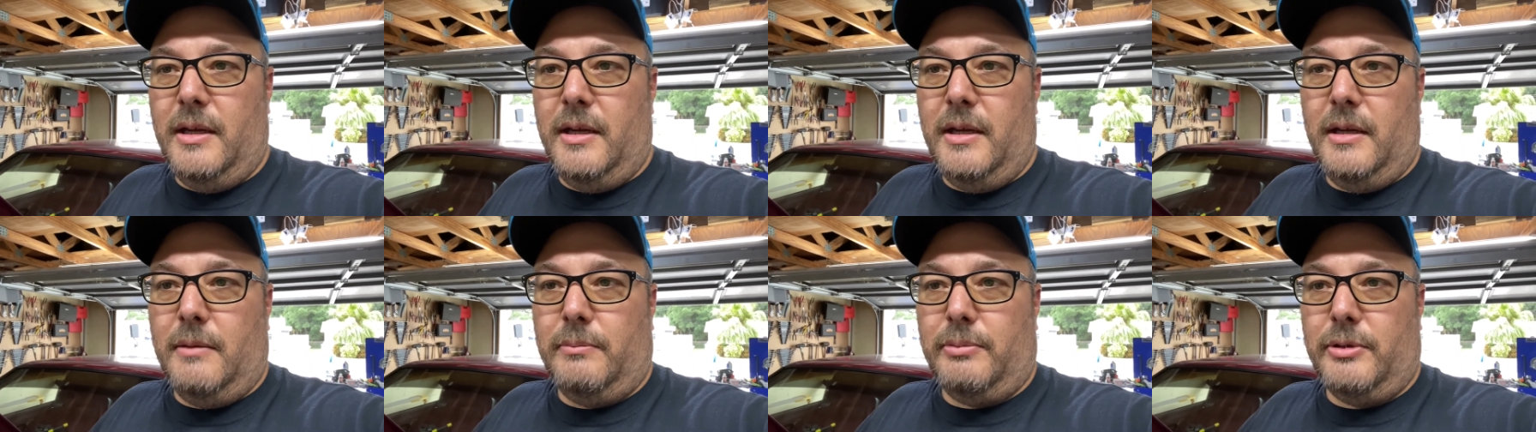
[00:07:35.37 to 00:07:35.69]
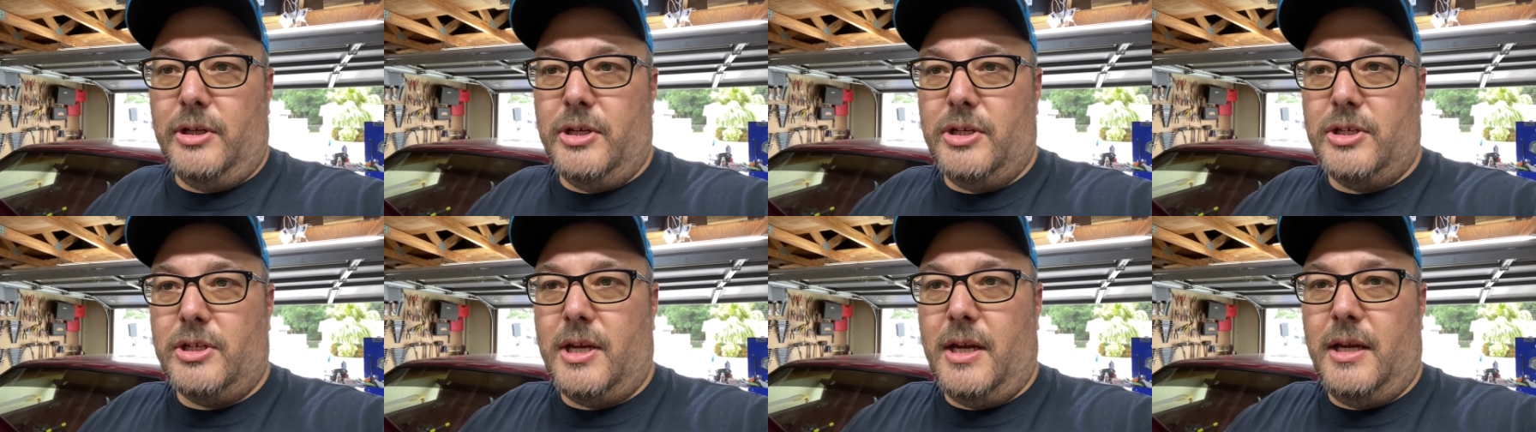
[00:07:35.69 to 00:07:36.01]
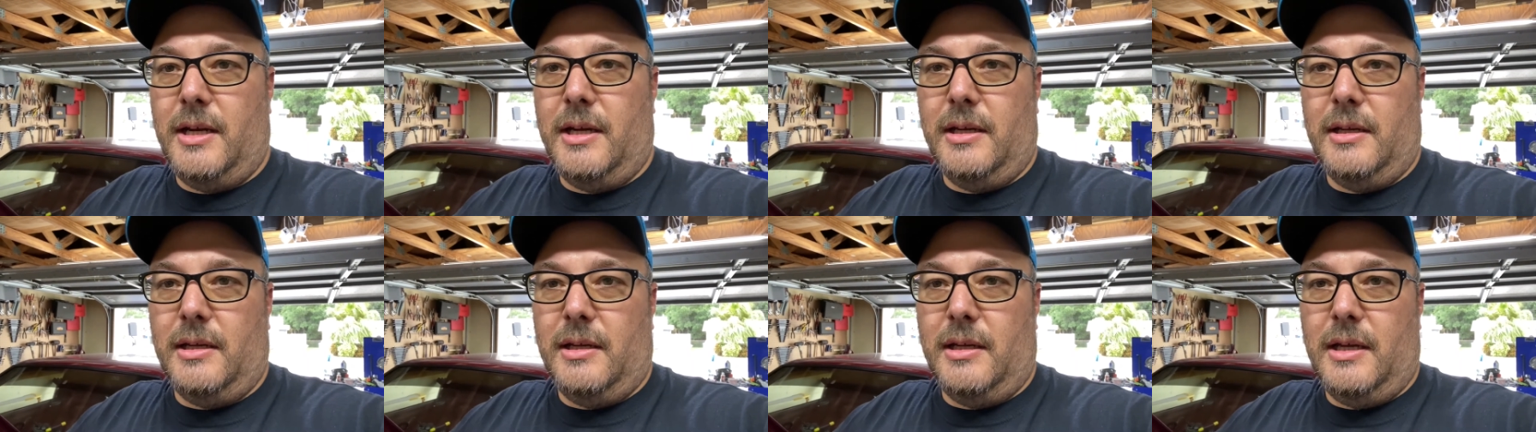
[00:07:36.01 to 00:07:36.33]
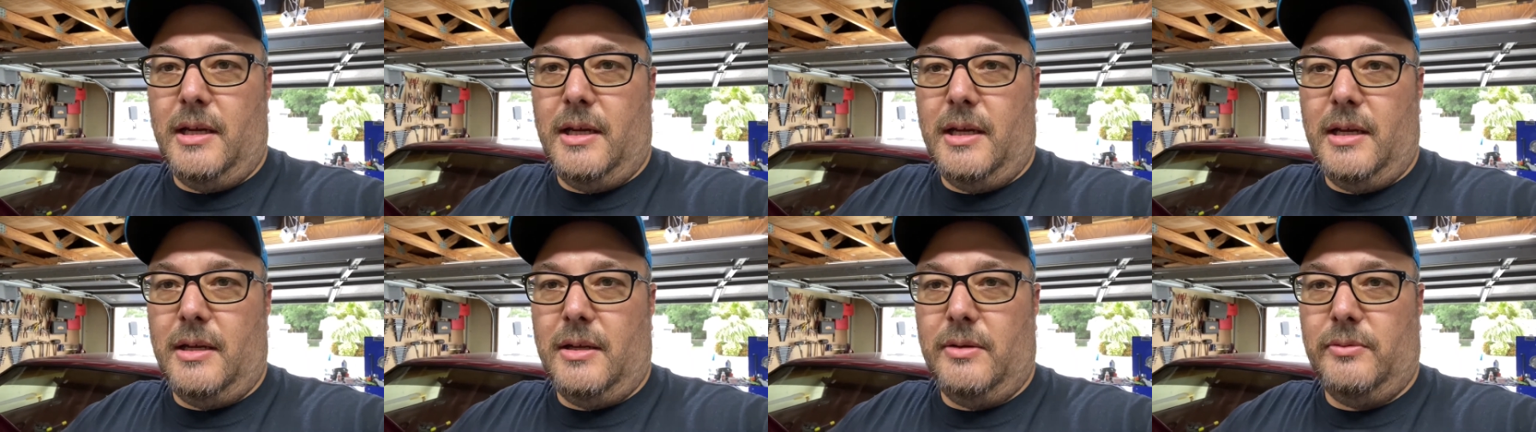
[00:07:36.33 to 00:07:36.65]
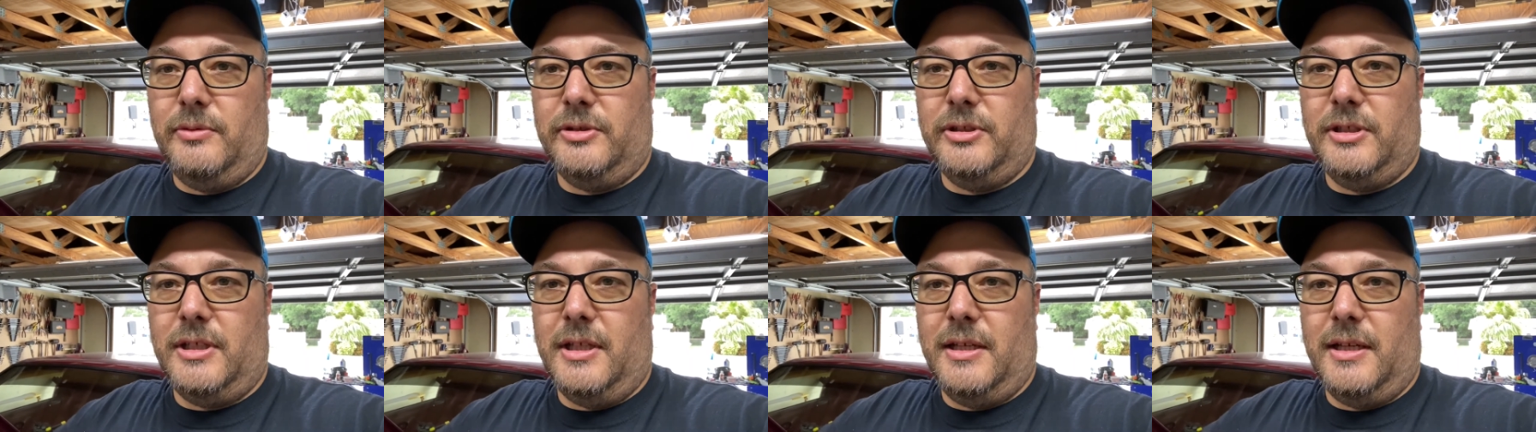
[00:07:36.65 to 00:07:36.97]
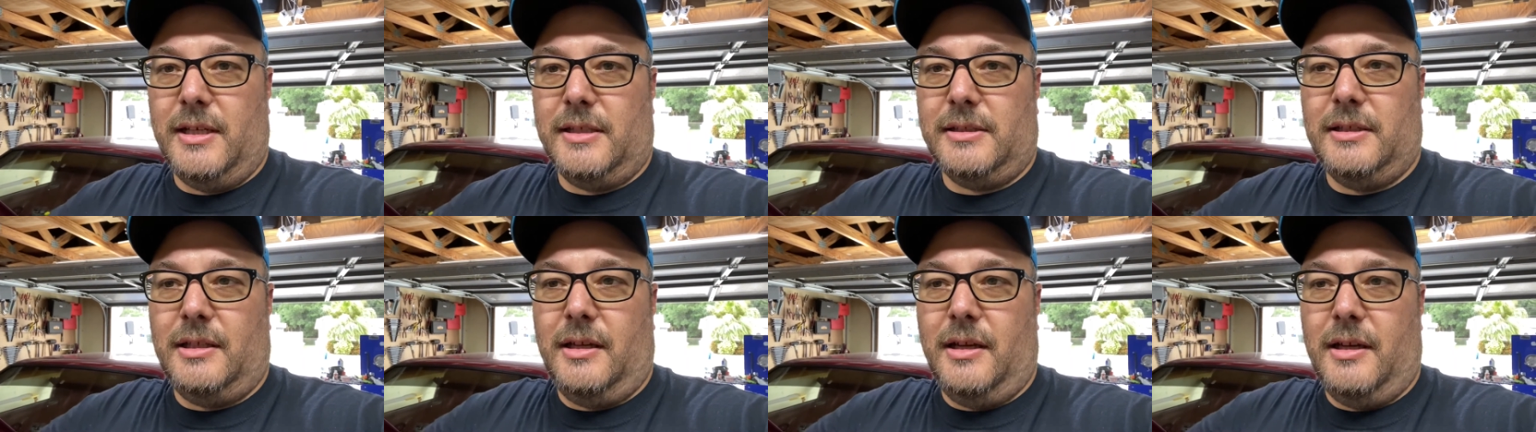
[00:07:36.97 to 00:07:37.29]
I appreciate it, and we'll see you
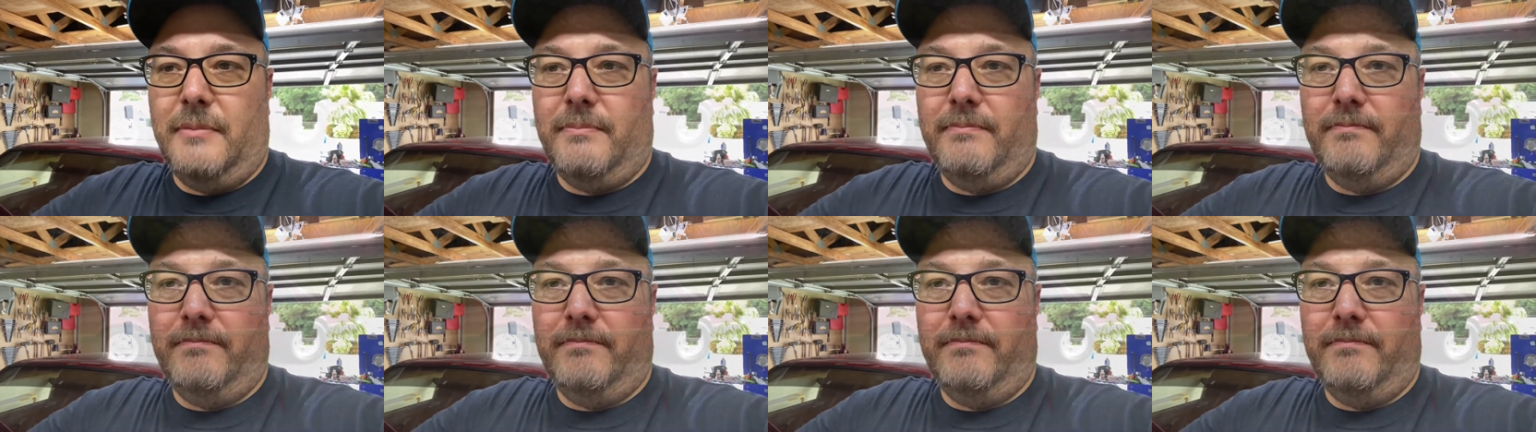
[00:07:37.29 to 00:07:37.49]
next time.